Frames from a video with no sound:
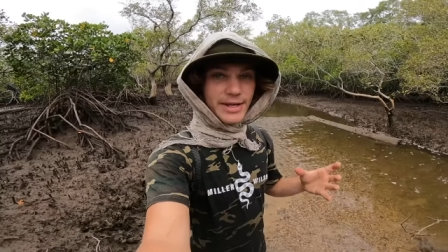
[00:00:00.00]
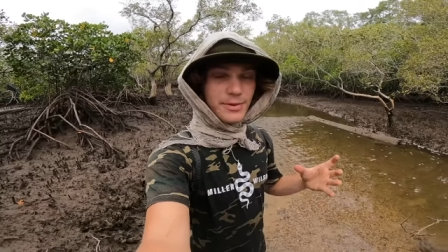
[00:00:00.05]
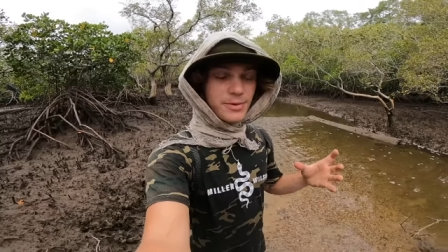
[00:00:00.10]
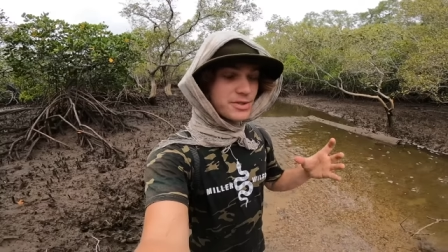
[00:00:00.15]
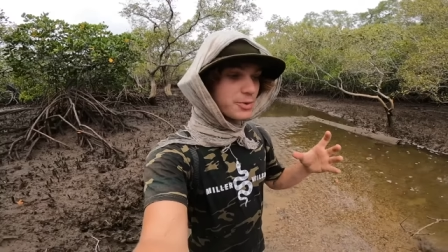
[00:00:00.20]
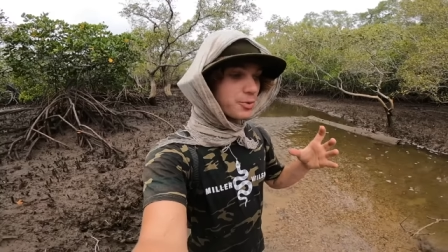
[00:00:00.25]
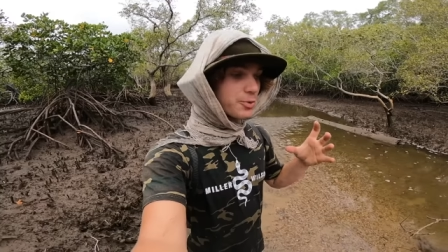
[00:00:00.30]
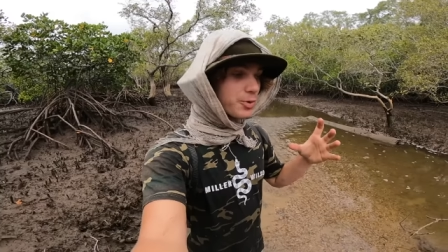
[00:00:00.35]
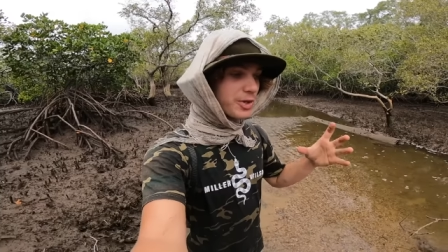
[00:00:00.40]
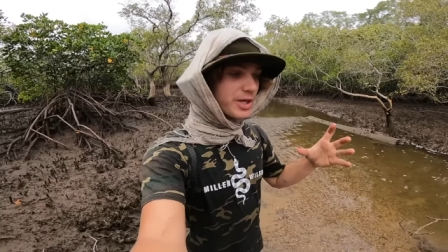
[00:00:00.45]
And it
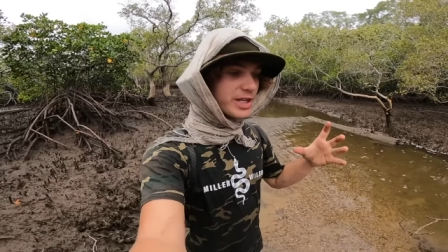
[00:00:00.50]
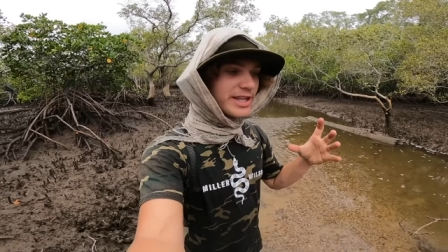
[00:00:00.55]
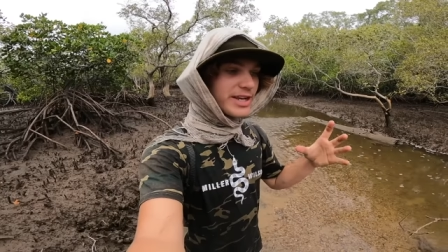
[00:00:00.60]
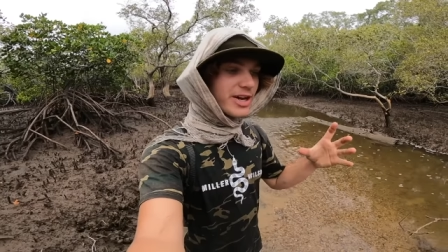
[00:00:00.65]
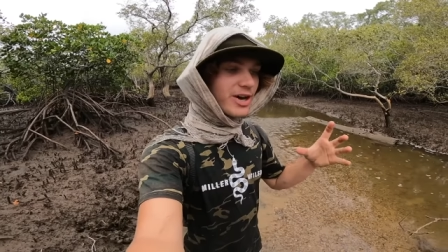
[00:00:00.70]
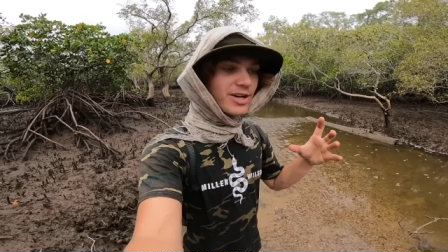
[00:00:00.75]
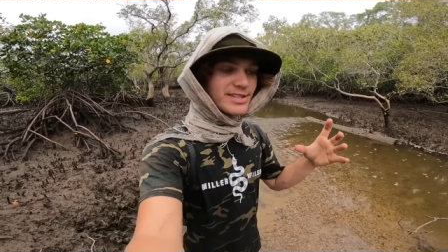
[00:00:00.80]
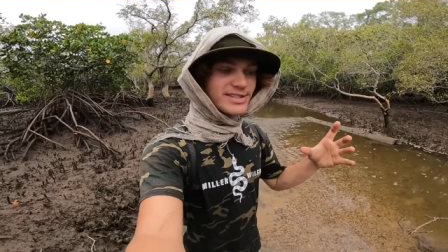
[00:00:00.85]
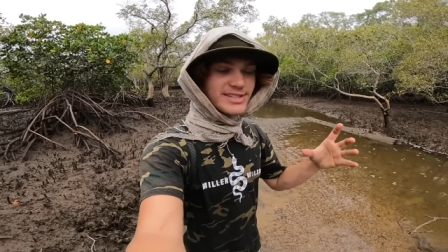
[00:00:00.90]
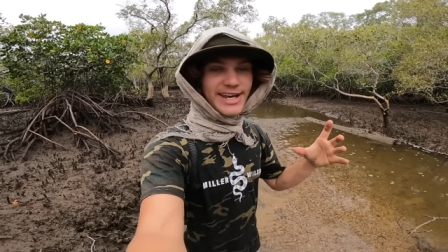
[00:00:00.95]
was a really
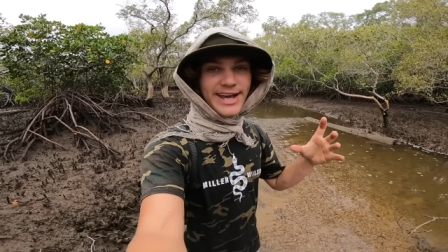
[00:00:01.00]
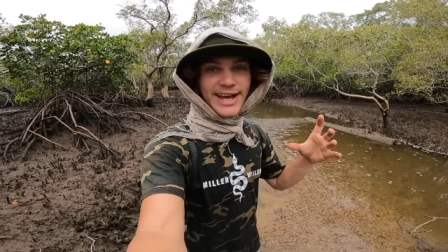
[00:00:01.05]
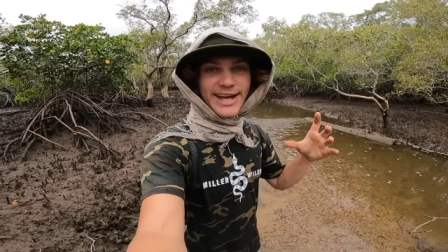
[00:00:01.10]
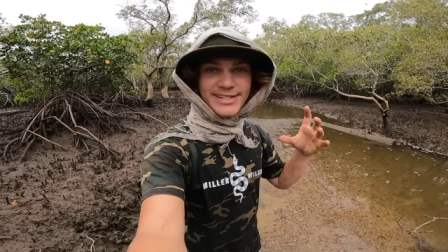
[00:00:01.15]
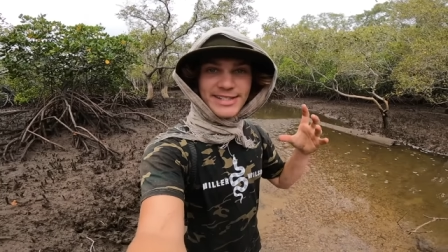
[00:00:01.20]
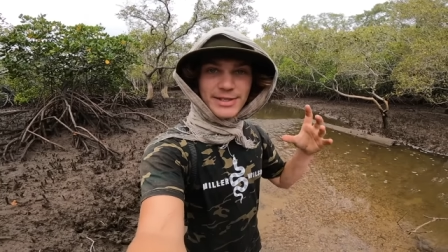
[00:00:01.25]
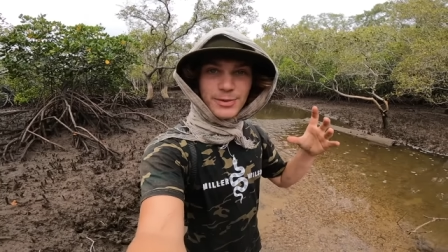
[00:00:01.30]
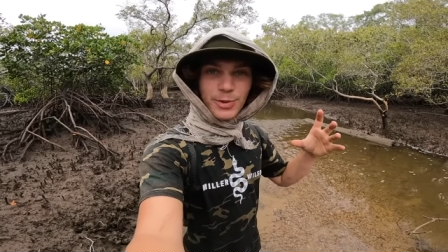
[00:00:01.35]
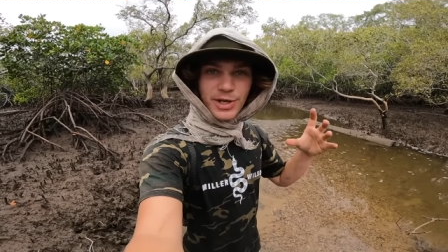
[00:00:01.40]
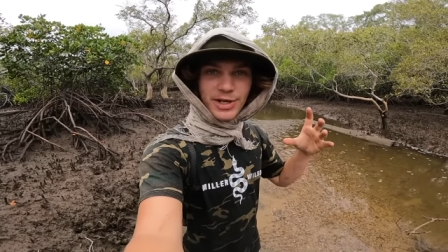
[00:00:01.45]
hot day. I
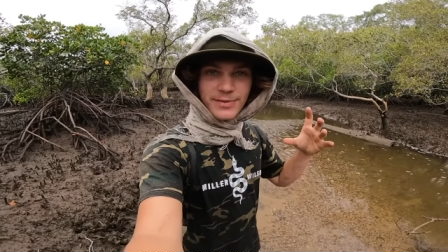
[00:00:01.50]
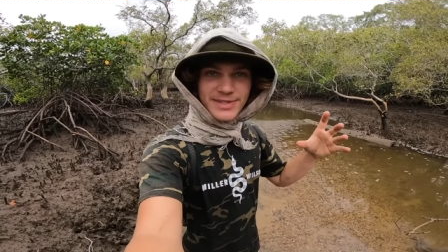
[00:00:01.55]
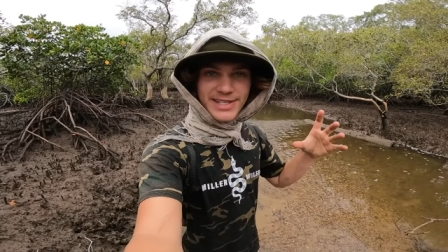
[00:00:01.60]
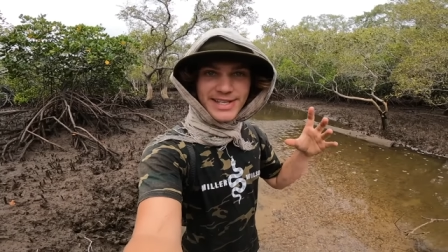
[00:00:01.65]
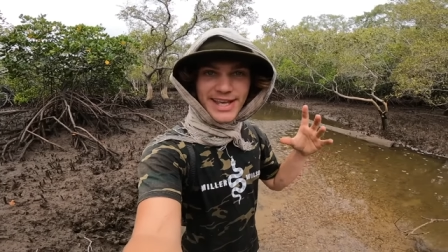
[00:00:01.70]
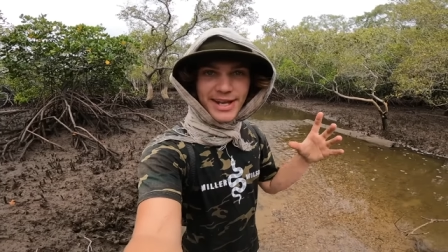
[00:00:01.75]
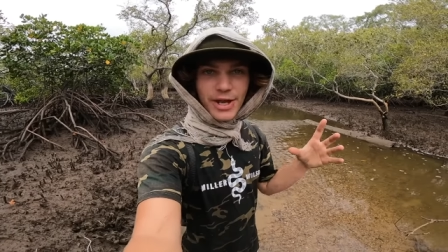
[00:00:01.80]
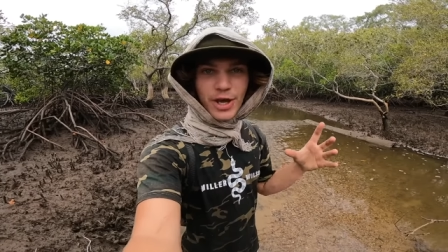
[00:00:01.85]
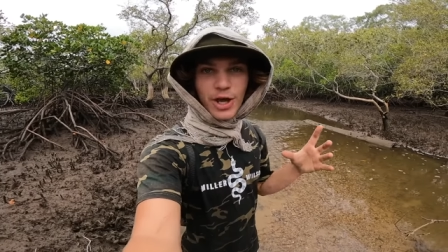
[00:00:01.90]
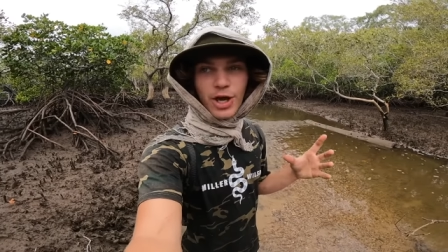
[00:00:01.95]
didn't want him to
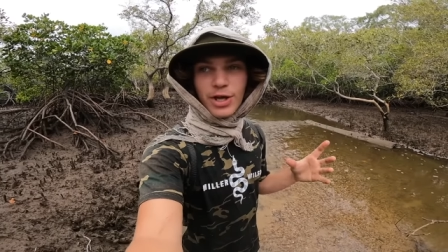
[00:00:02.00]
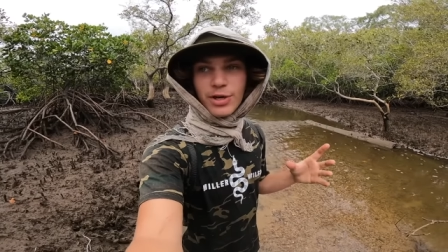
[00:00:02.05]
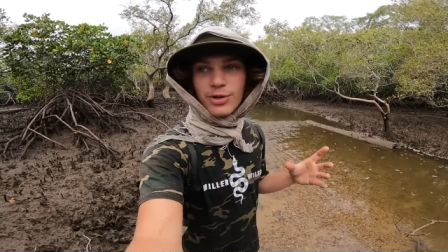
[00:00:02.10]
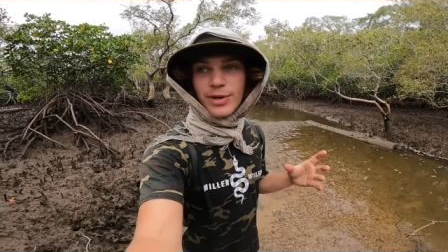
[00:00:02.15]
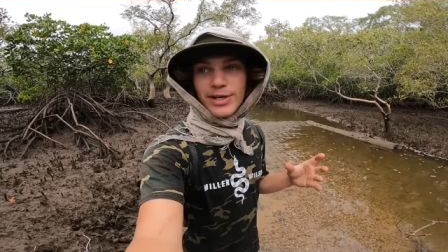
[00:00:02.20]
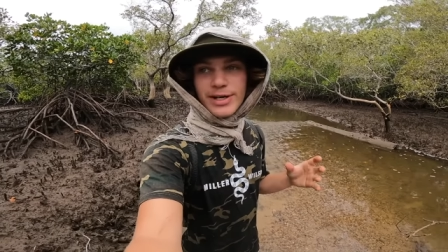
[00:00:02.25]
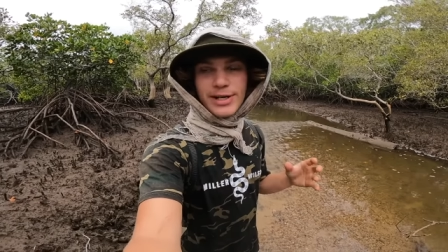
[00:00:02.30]
get hurt or